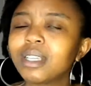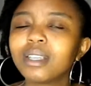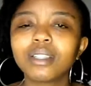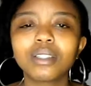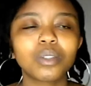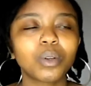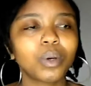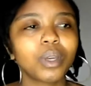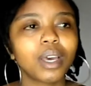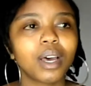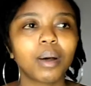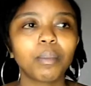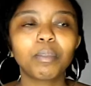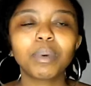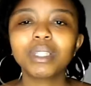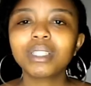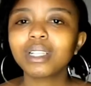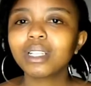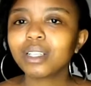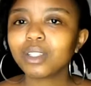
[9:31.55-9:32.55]
So yeah,
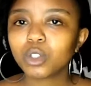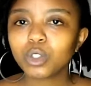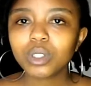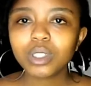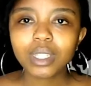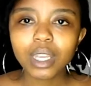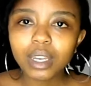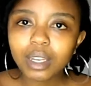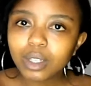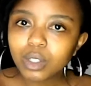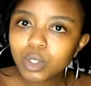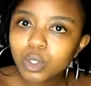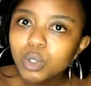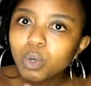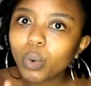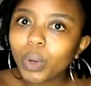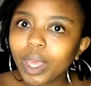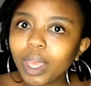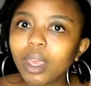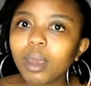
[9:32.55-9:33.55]
basically it's just tending to
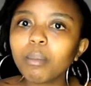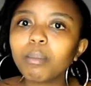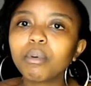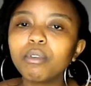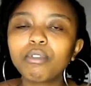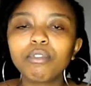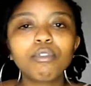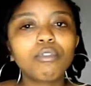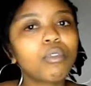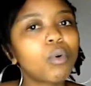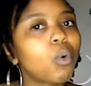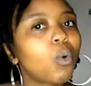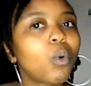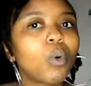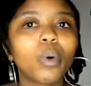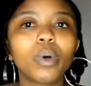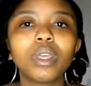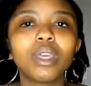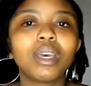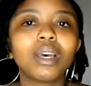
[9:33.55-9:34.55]
your hair
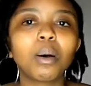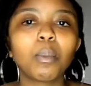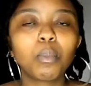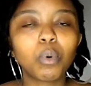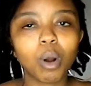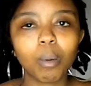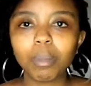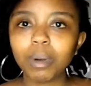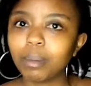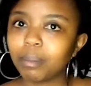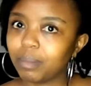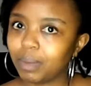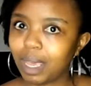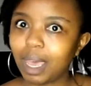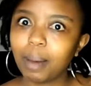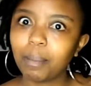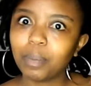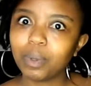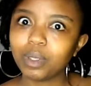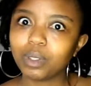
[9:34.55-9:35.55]
before a problem
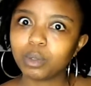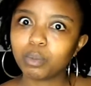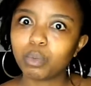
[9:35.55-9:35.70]
happens.